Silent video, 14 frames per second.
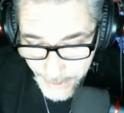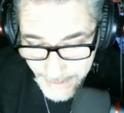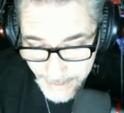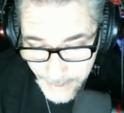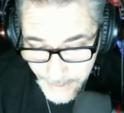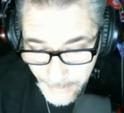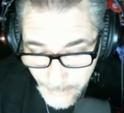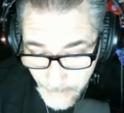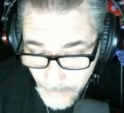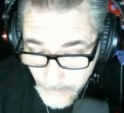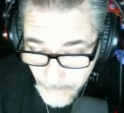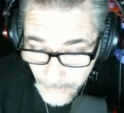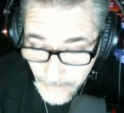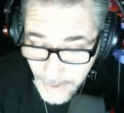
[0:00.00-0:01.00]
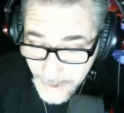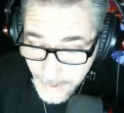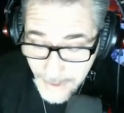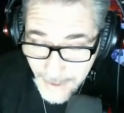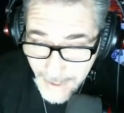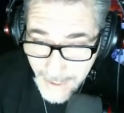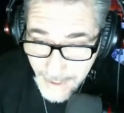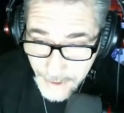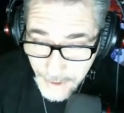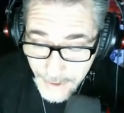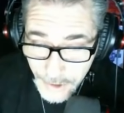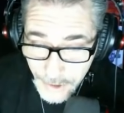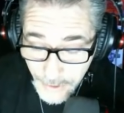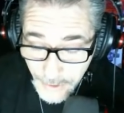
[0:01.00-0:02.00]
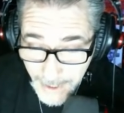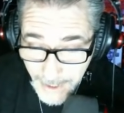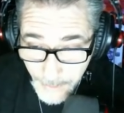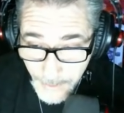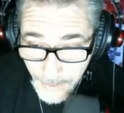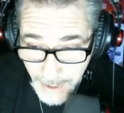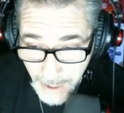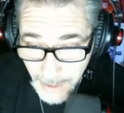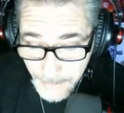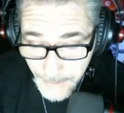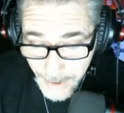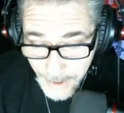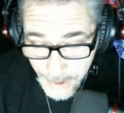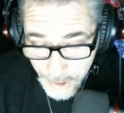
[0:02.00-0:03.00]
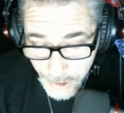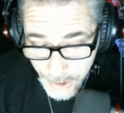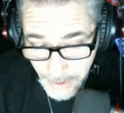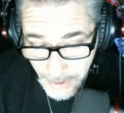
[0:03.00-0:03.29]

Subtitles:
into what they're going to actually try to accomplish